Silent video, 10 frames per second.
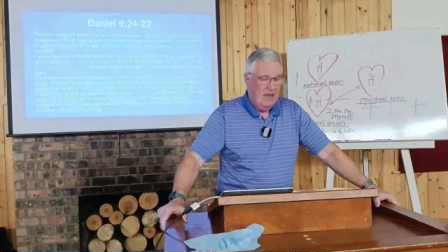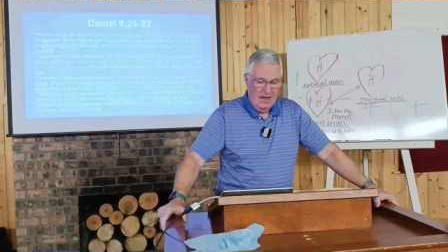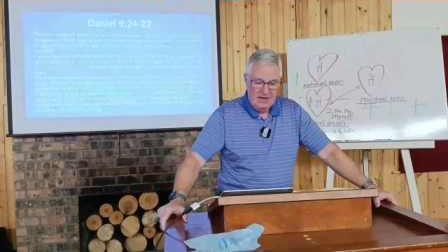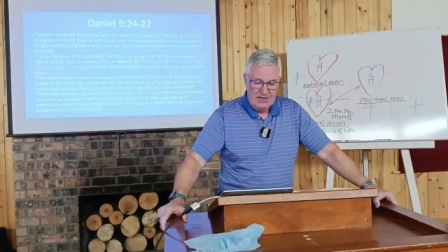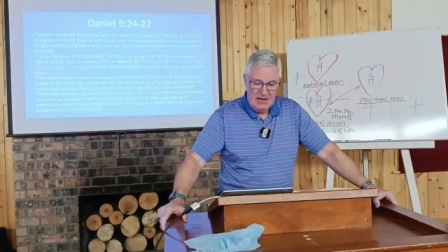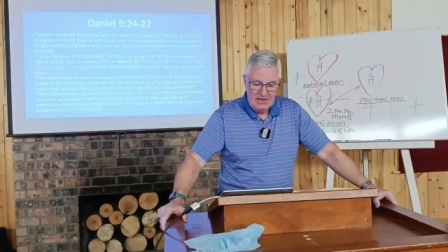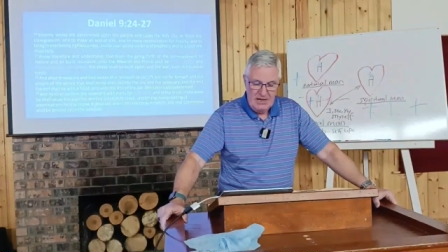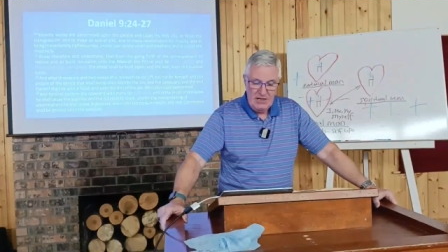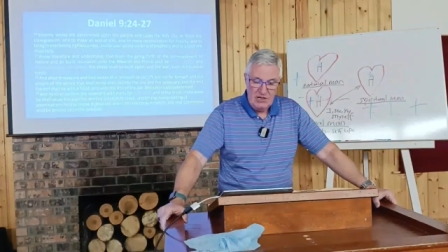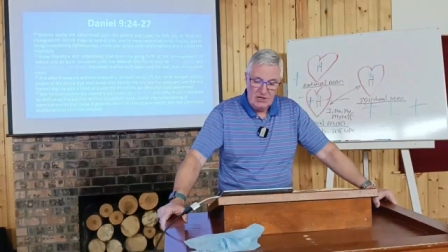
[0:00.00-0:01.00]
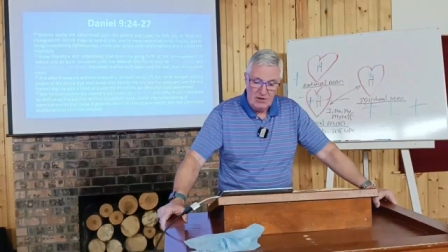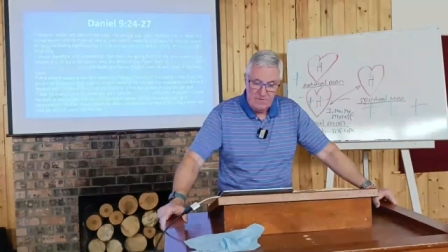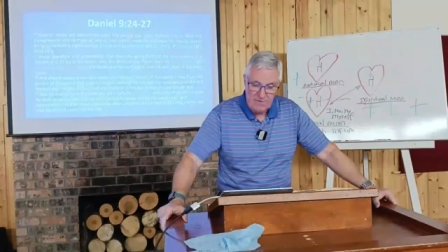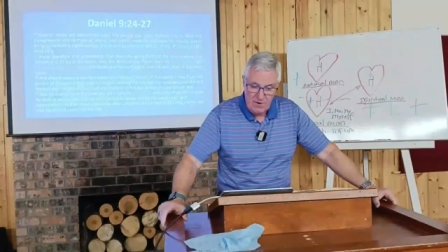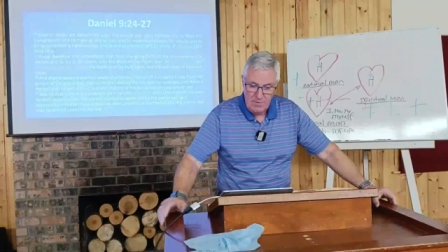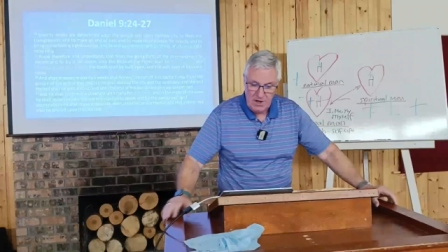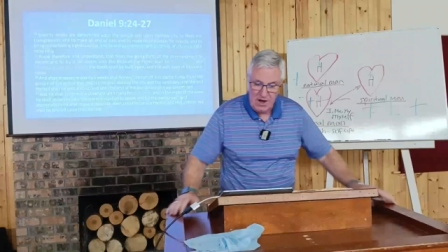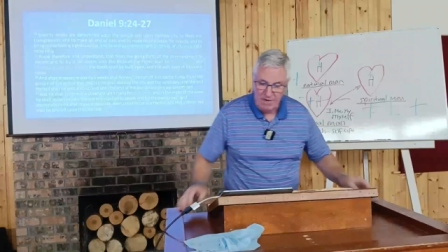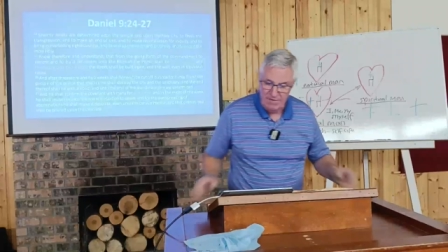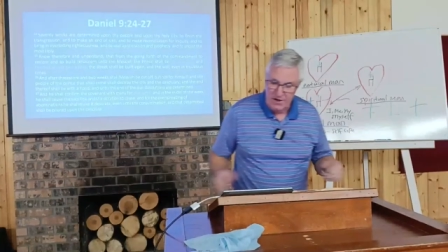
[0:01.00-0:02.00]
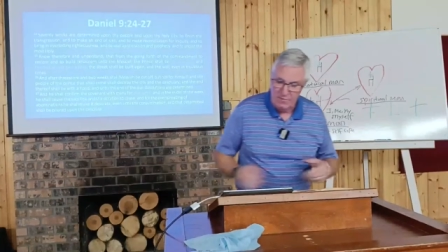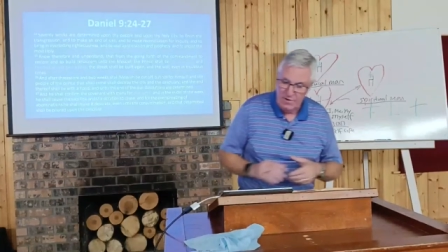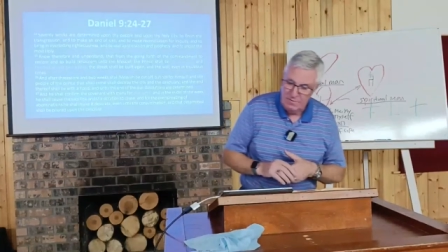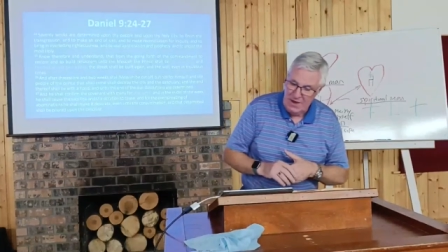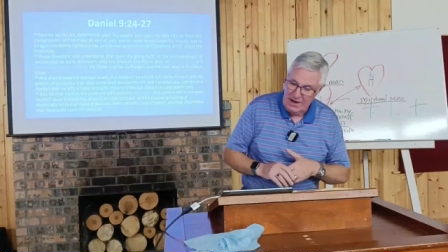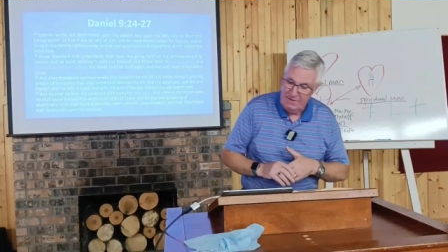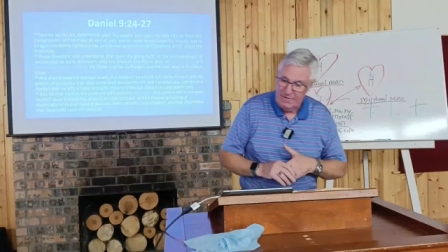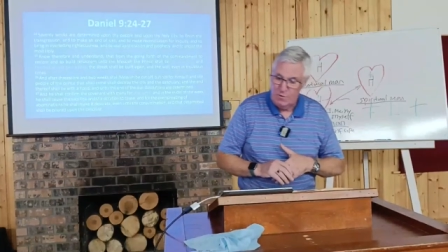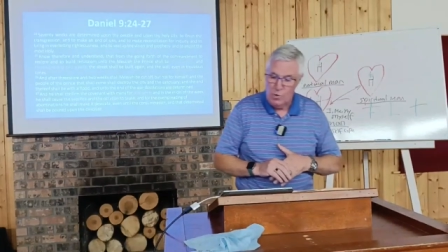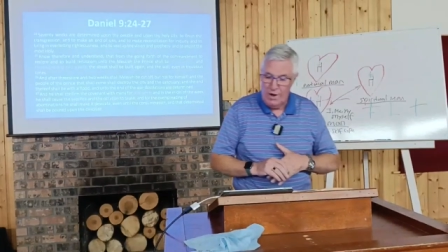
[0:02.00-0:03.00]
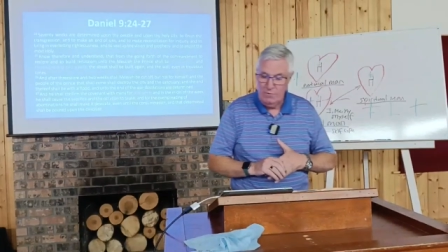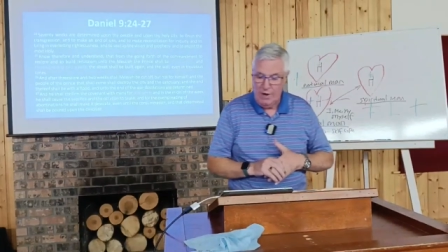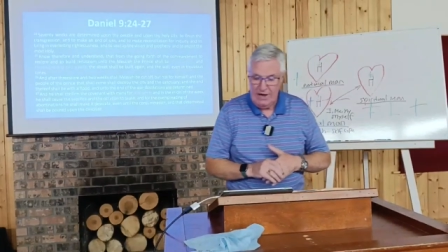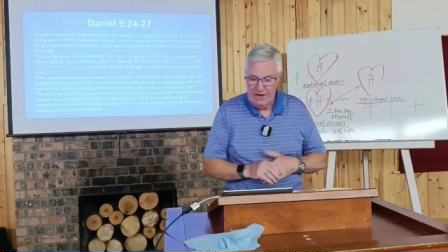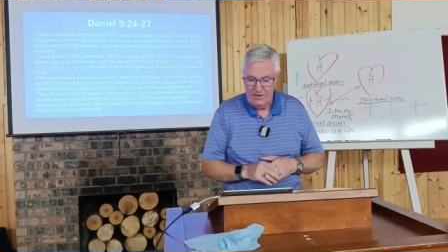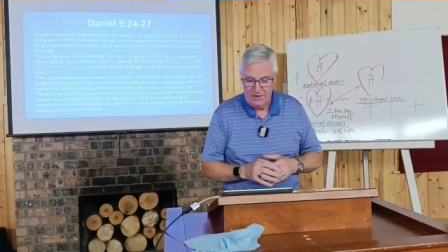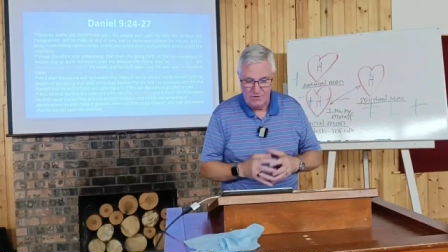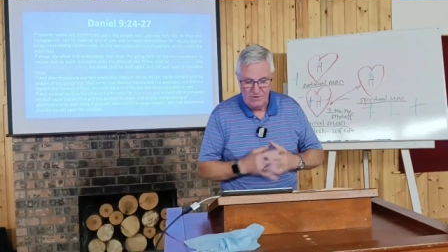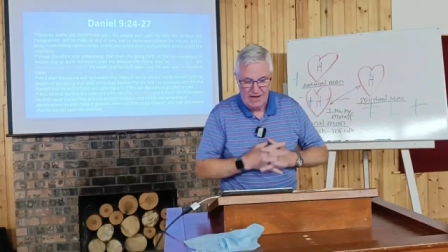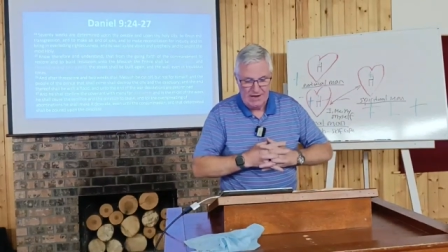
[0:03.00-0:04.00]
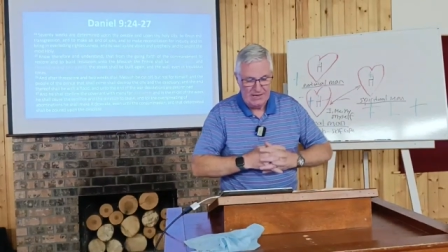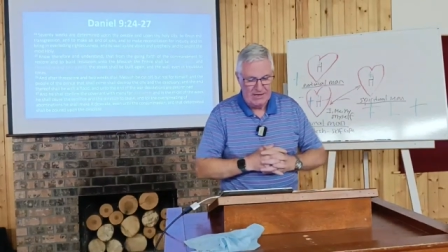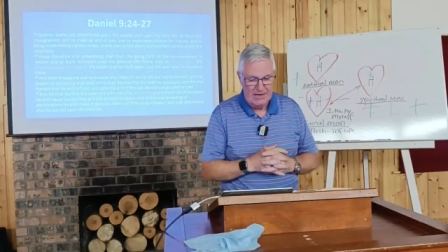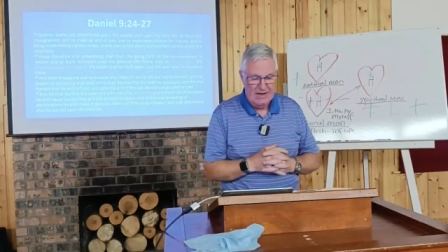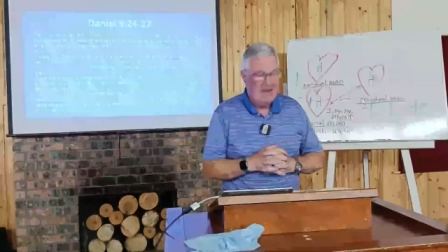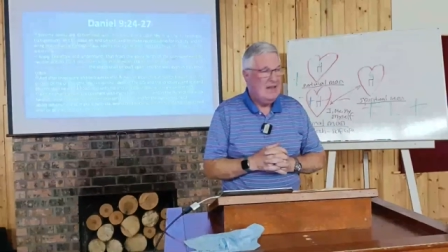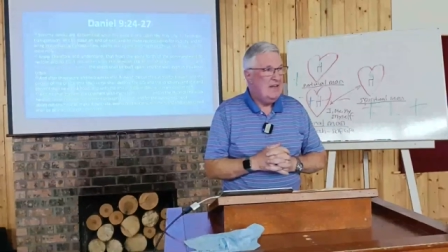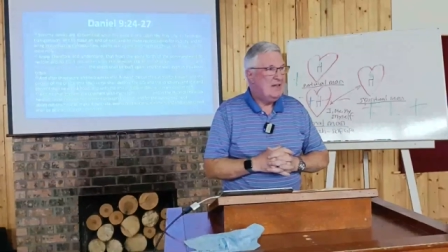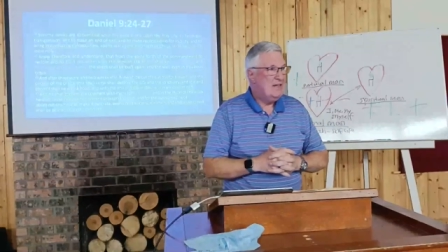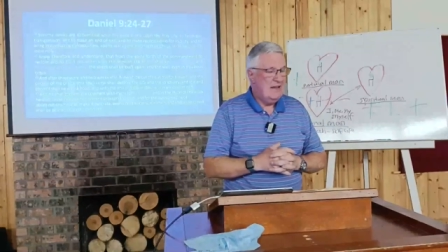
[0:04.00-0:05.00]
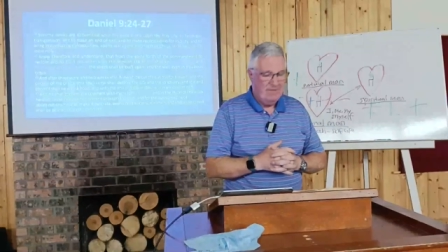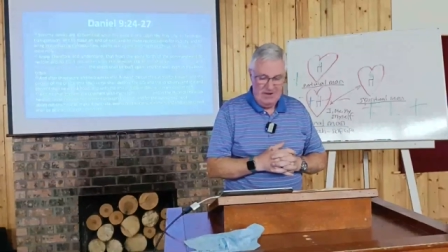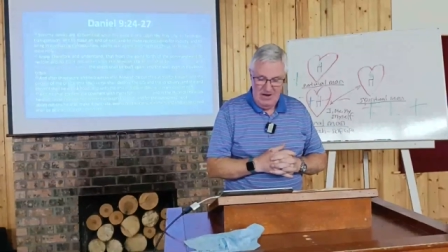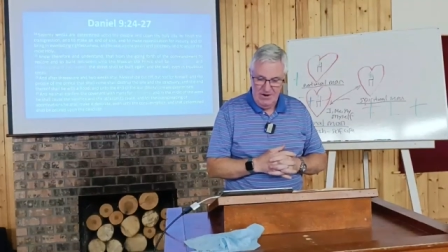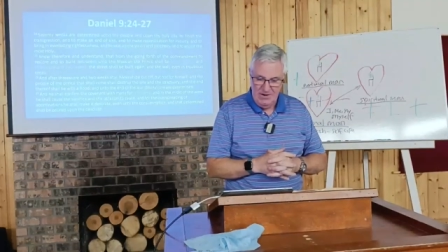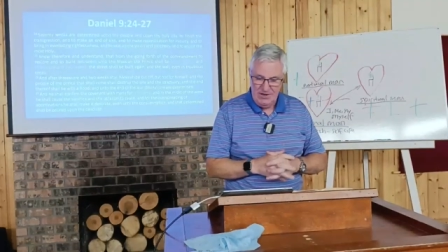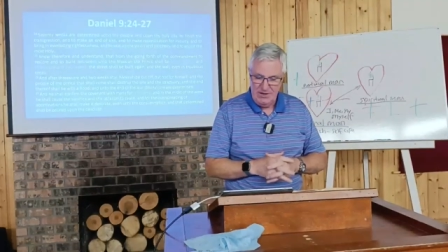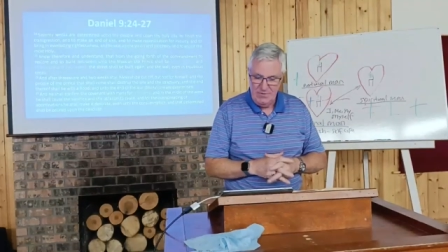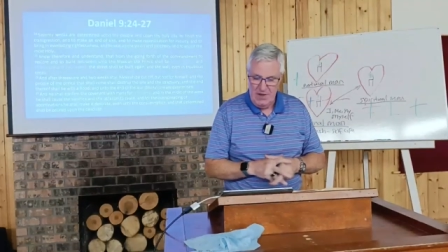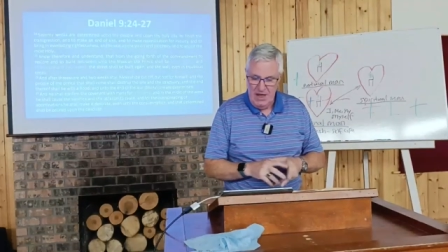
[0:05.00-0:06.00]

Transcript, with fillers: And it says, He shall confirm the covenant with many for one week. So that's seven years.